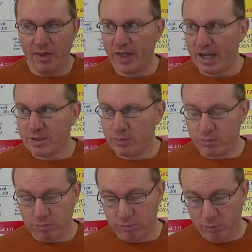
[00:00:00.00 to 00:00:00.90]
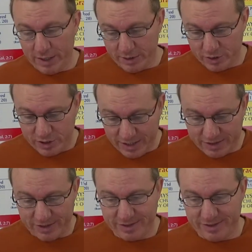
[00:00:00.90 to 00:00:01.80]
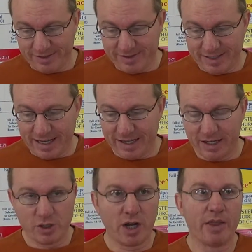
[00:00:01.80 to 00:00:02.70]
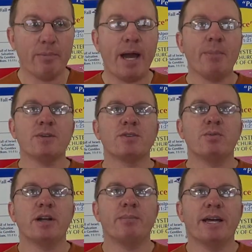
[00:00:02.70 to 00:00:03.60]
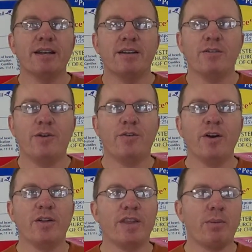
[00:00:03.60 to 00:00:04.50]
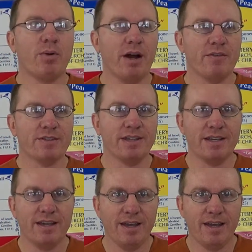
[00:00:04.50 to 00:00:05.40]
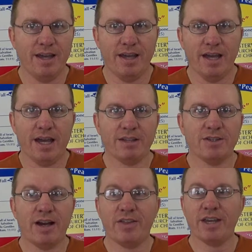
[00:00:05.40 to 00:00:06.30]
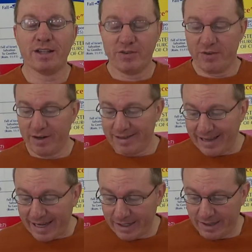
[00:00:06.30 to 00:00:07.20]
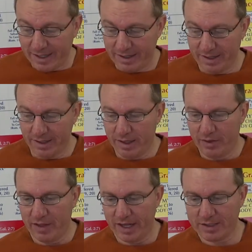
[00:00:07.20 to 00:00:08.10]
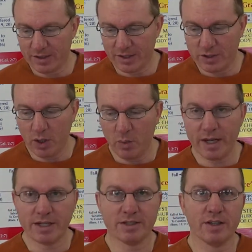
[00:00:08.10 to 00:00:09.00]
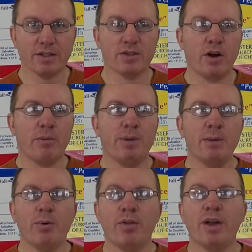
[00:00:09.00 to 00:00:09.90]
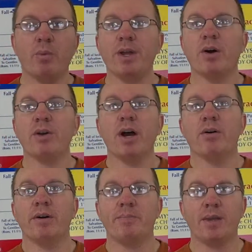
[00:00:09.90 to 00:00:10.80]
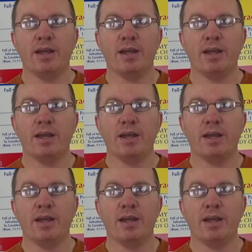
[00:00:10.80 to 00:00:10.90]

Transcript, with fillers: That's what Jesus said John the Baptist would have been, fulfilling that prophecy. And so I think it's very likely that the two witnesses are people that we don't know.